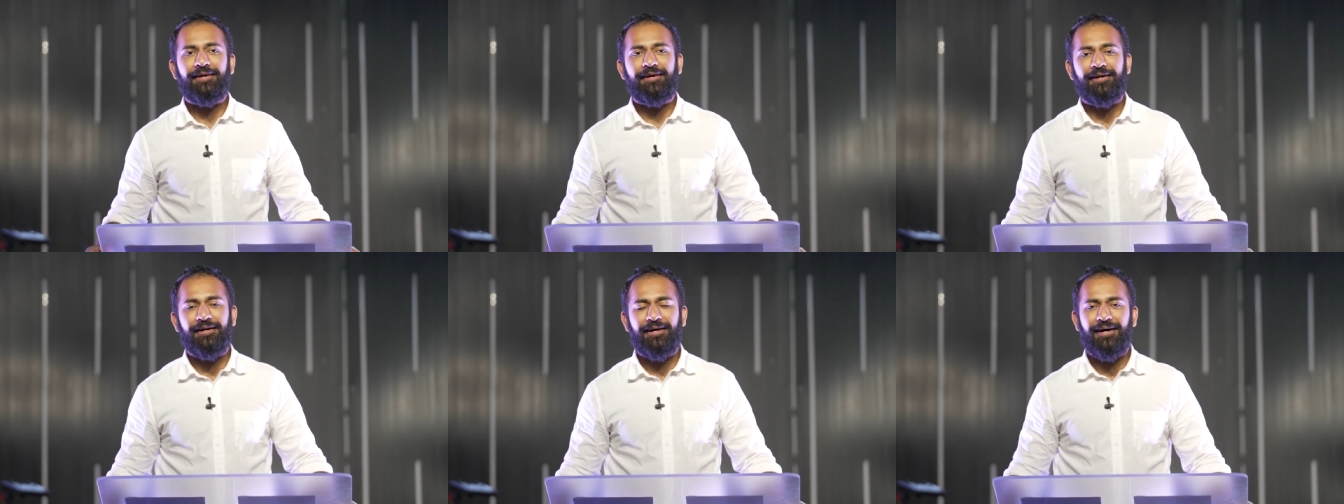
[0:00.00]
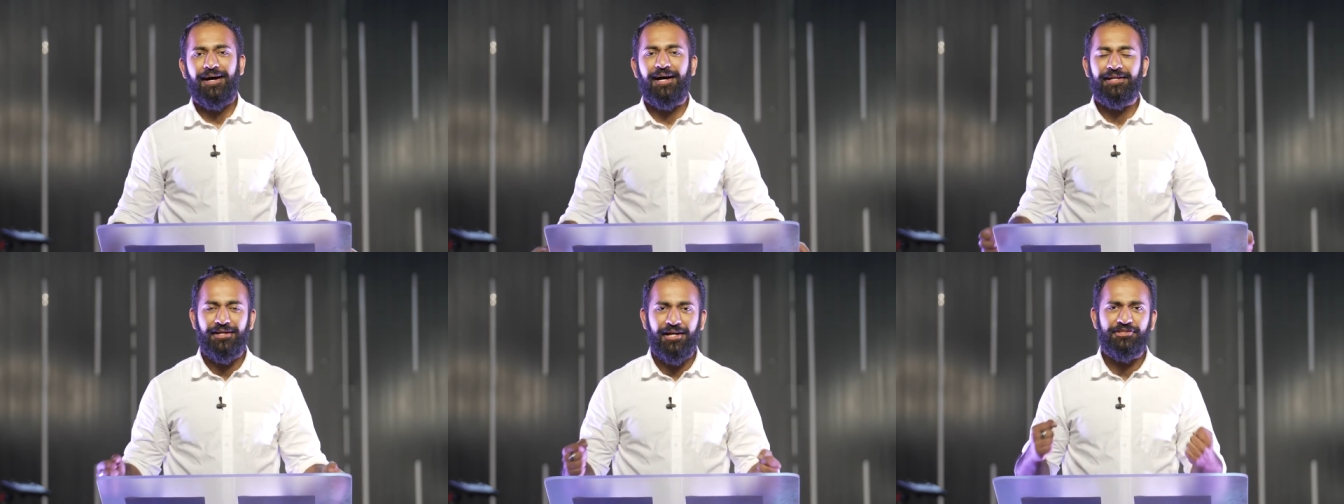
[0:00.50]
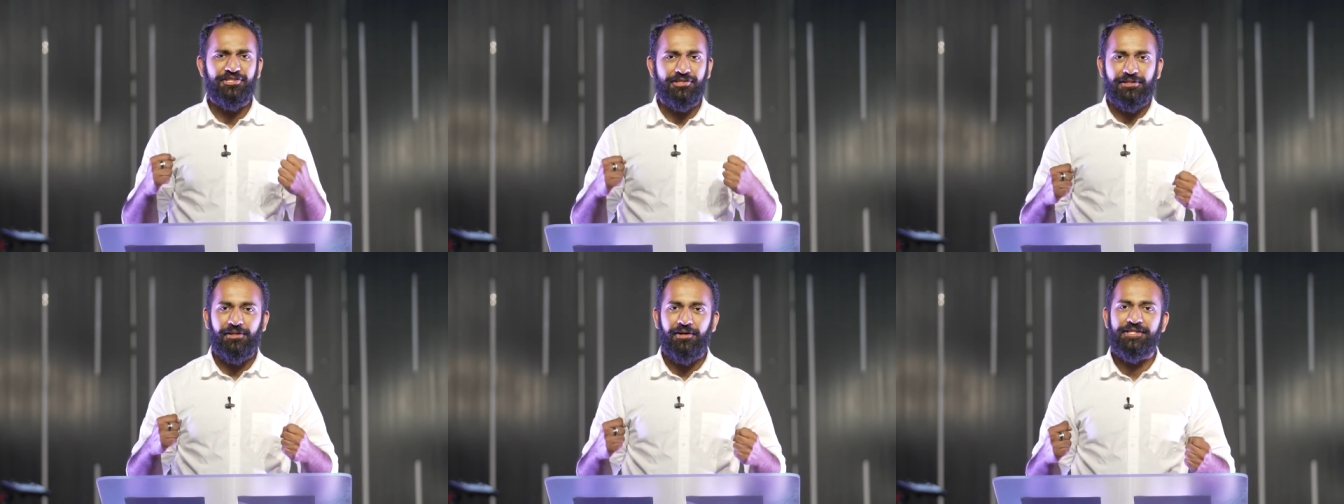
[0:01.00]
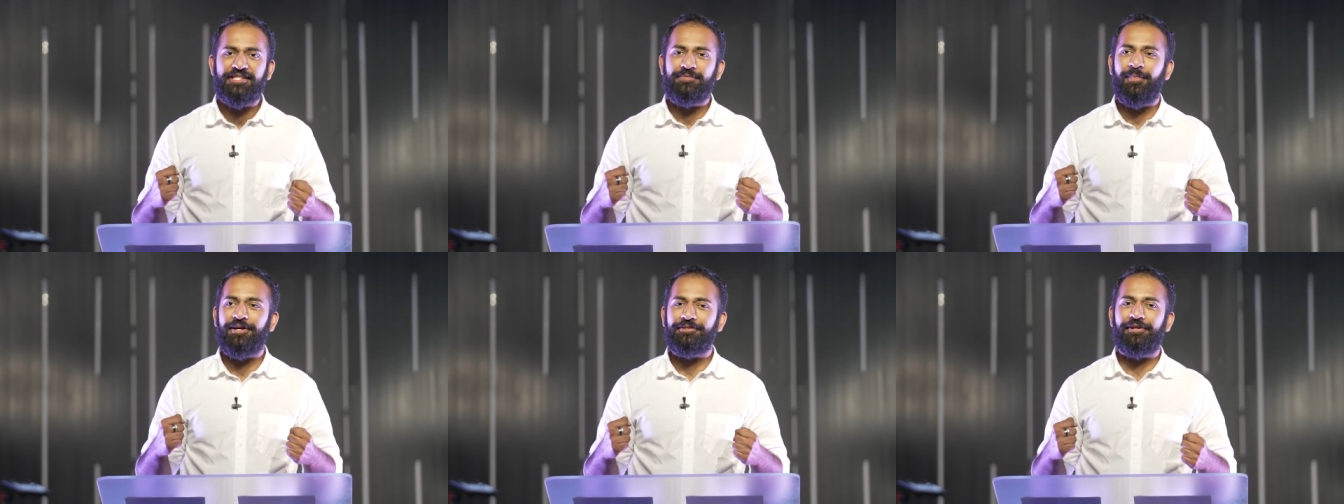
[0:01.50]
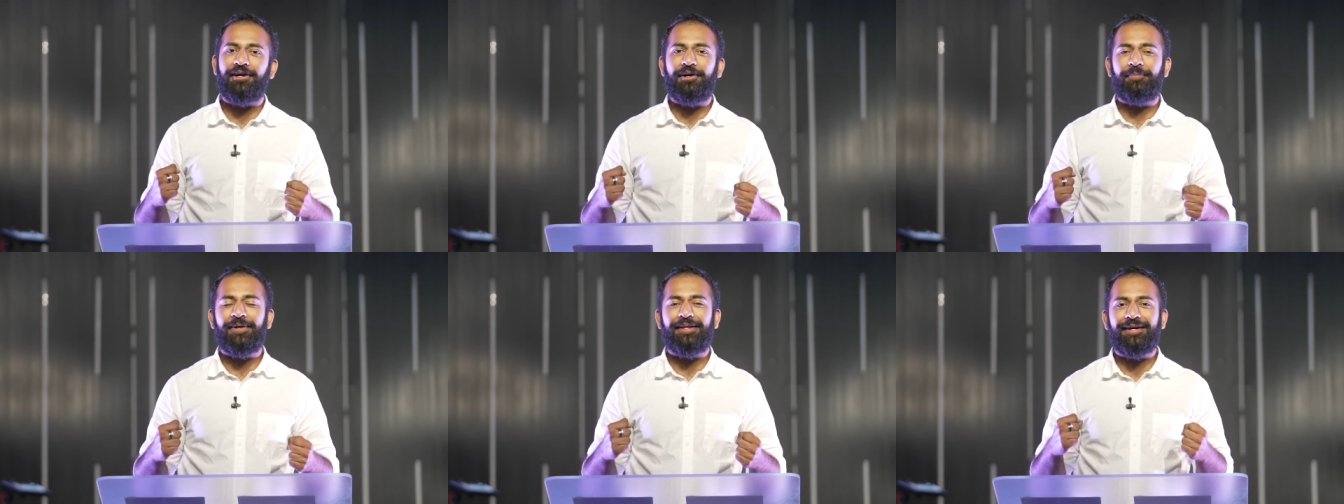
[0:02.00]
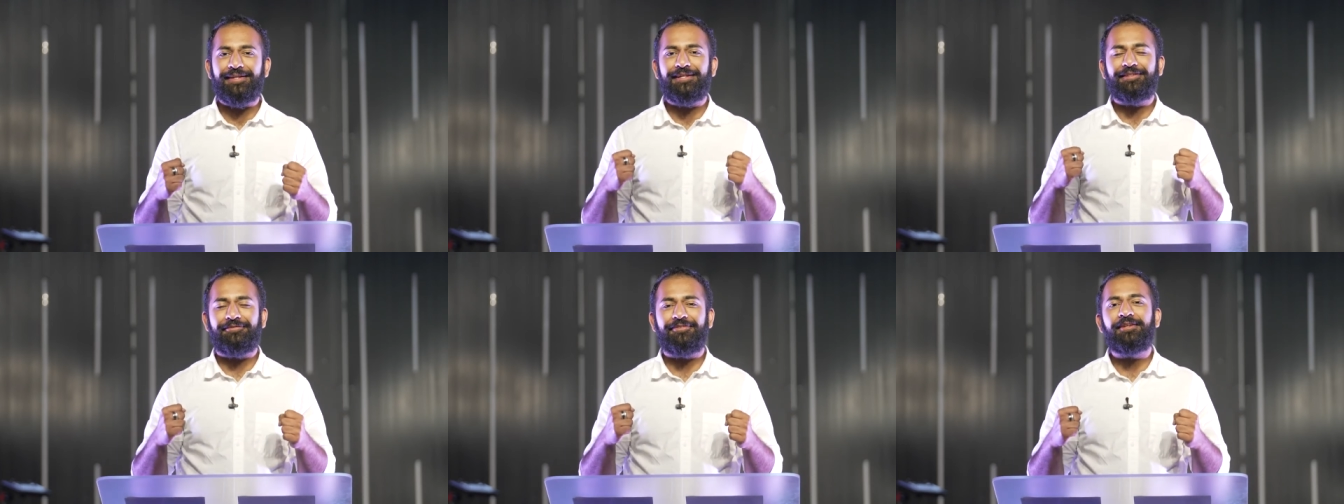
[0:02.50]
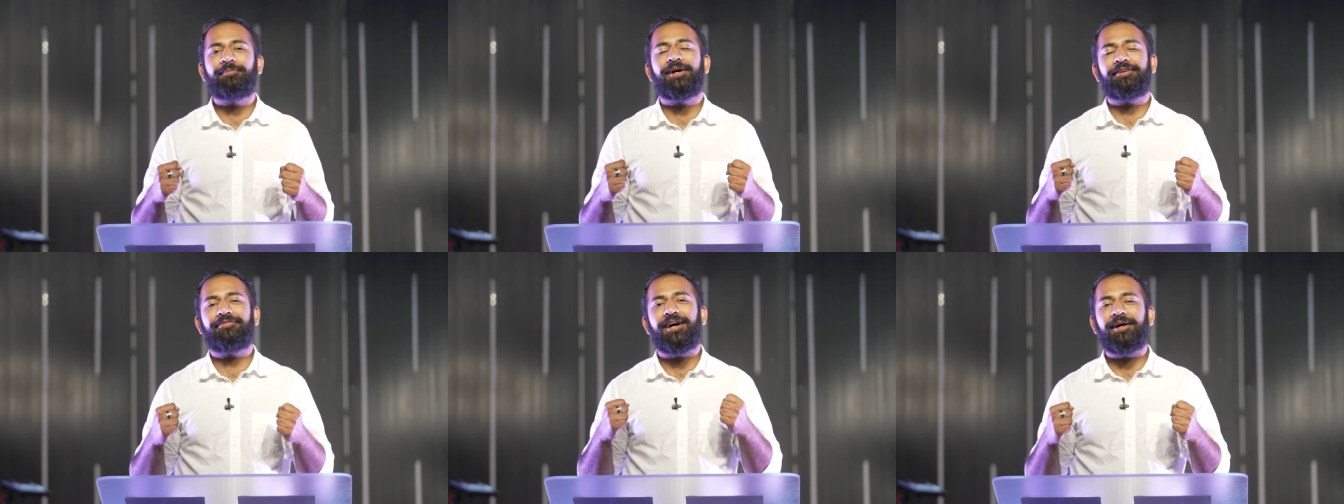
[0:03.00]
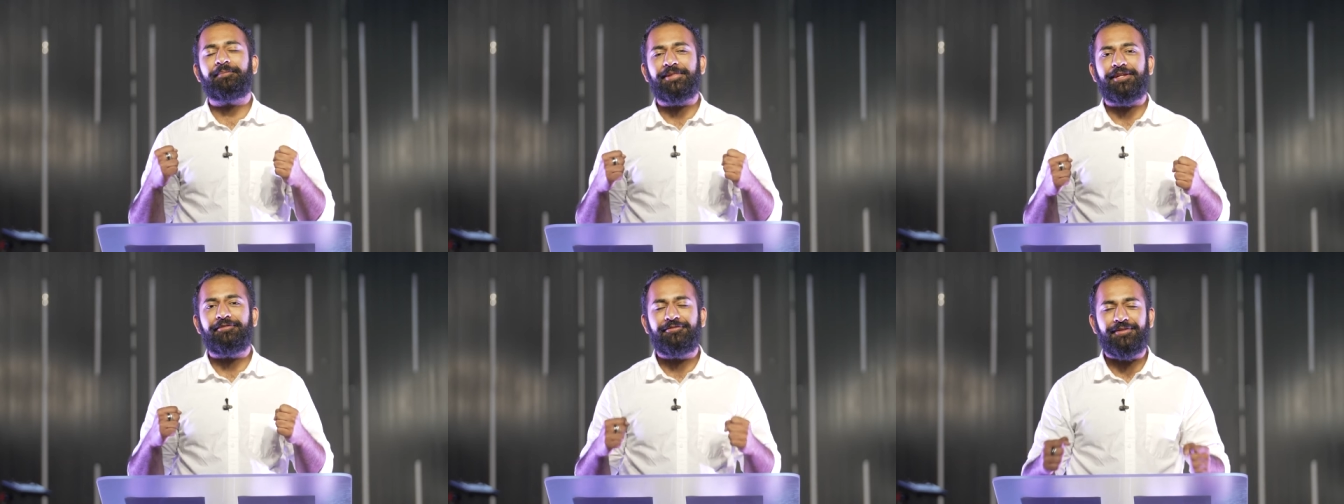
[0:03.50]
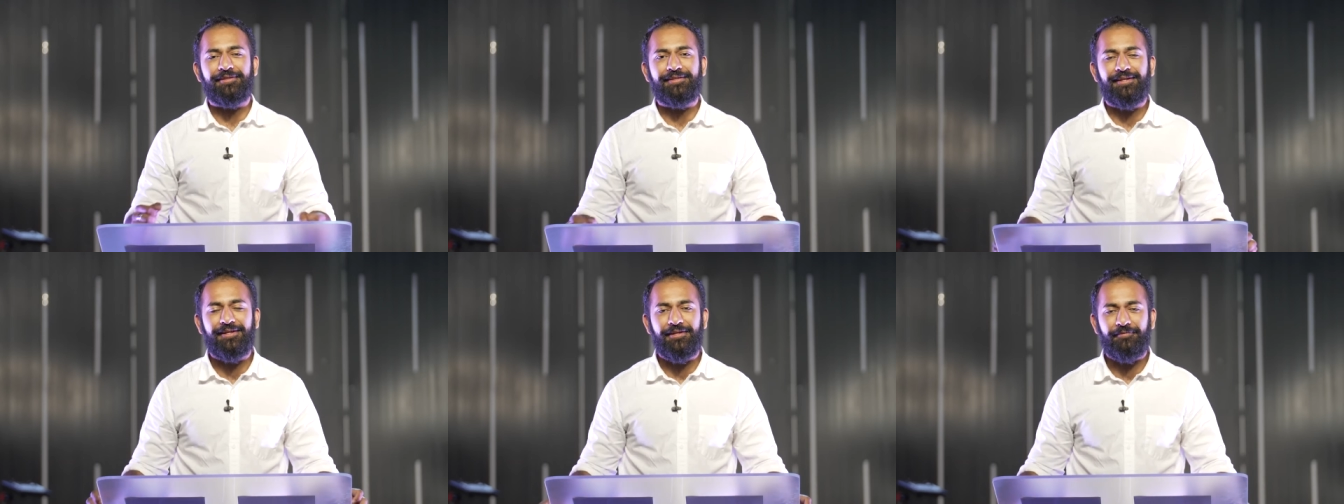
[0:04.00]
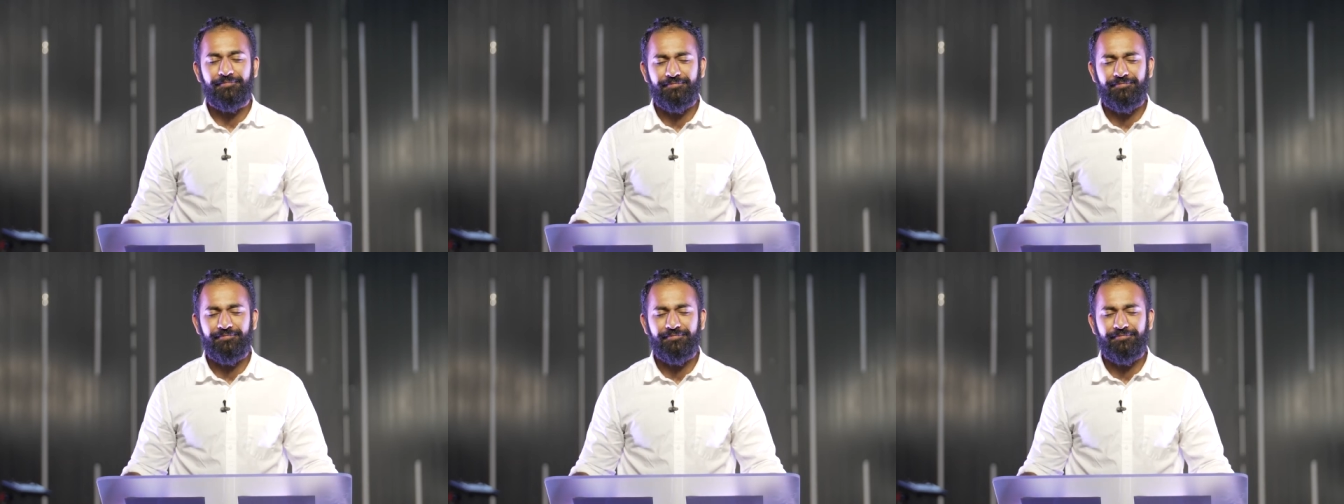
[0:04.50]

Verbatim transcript: uh, I, I just lost my job and I need to feed my family for today.